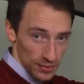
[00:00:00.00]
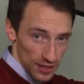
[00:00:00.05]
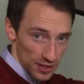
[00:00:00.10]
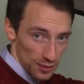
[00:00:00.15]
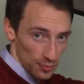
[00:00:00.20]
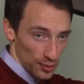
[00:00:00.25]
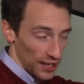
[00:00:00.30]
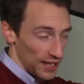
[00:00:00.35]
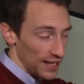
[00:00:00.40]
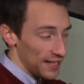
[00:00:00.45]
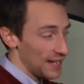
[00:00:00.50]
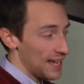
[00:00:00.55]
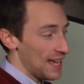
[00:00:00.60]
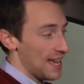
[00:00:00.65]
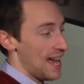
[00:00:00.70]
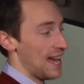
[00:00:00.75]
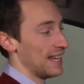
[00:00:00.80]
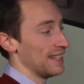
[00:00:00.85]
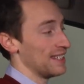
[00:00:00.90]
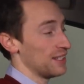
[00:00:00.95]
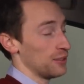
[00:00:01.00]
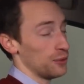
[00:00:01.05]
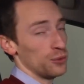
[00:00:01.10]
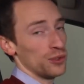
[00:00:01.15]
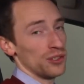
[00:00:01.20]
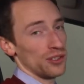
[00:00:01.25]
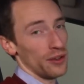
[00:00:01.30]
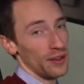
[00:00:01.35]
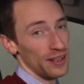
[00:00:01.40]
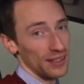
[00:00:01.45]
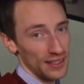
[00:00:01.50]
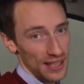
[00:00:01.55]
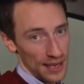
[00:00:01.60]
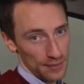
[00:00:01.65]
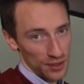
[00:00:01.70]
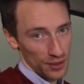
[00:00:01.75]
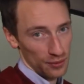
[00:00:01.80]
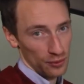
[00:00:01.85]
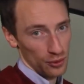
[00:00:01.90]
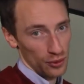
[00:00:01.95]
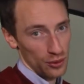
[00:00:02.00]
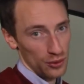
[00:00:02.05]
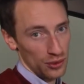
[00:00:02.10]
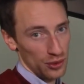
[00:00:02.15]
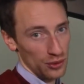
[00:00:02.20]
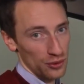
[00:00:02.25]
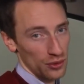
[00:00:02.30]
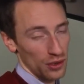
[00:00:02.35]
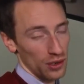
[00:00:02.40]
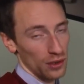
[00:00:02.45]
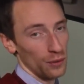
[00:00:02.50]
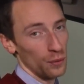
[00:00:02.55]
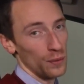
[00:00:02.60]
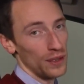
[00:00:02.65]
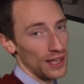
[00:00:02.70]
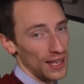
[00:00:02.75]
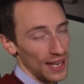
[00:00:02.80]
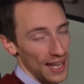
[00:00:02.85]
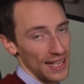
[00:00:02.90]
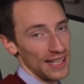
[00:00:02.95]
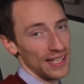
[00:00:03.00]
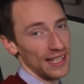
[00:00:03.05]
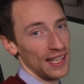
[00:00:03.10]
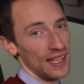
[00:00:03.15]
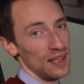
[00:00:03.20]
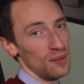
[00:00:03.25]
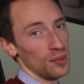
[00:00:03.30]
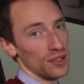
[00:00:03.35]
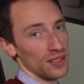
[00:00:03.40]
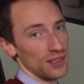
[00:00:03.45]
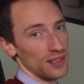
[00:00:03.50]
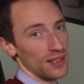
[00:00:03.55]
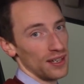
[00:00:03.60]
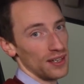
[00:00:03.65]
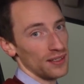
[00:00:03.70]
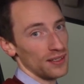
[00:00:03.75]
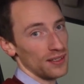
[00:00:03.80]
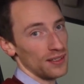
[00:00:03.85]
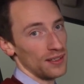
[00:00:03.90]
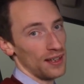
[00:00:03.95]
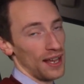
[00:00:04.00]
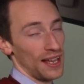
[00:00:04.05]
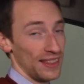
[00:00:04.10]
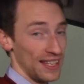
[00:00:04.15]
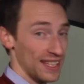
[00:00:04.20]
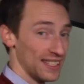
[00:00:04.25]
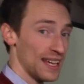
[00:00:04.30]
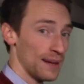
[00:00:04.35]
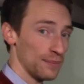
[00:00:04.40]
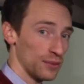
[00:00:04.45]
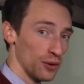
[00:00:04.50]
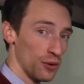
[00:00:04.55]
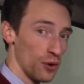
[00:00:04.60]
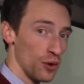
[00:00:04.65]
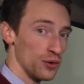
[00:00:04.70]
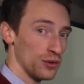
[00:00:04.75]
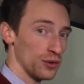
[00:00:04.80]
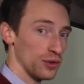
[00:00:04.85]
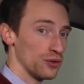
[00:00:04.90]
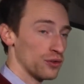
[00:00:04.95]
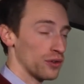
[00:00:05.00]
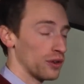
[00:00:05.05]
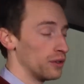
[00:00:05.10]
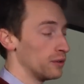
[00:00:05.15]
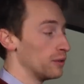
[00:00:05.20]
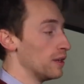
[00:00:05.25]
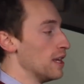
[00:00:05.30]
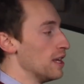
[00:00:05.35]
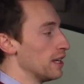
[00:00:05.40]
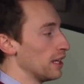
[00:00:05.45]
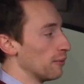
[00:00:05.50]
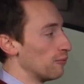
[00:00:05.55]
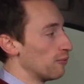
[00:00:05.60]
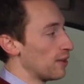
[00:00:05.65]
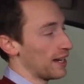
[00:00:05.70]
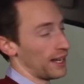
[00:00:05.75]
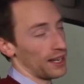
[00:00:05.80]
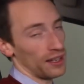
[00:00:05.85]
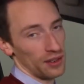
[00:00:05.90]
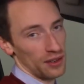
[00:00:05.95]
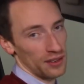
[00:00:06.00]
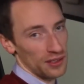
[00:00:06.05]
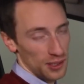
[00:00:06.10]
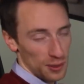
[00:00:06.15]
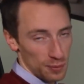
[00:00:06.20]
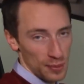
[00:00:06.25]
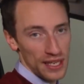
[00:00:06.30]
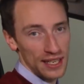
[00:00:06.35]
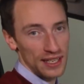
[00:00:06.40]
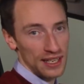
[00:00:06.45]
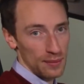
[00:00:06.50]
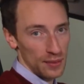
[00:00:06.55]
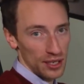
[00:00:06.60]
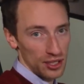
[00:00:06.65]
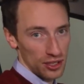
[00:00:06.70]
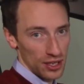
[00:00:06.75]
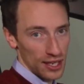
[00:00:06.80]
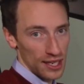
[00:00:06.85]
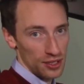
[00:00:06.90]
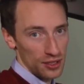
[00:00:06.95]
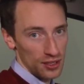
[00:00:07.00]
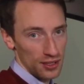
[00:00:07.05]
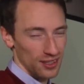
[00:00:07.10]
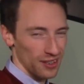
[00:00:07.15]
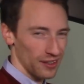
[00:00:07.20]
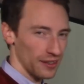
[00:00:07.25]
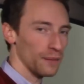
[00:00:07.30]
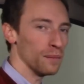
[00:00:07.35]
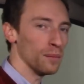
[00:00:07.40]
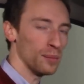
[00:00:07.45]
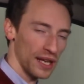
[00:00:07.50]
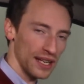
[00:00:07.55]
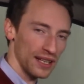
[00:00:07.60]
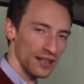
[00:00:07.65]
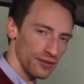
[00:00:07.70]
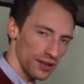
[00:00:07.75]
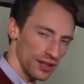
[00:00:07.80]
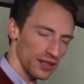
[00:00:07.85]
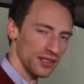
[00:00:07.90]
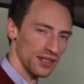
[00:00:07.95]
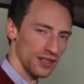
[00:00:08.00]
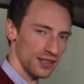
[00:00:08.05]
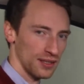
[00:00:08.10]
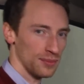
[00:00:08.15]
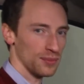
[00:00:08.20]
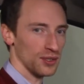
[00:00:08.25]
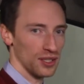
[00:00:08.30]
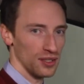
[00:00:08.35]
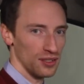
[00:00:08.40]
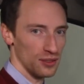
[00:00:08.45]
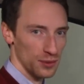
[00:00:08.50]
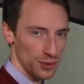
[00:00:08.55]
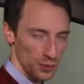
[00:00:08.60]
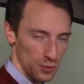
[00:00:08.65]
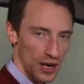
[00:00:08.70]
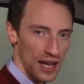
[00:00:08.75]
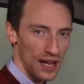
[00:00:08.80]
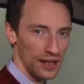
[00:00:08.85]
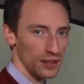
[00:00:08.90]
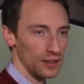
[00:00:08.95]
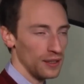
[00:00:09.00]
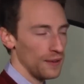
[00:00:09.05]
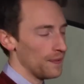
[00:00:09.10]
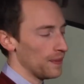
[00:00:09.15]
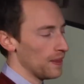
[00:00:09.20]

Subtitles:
display, and there's also adaptive cruise control with lane keep assist. And the adaptive cruise control can recognize speed limit changes like plenty of other systems can do as well,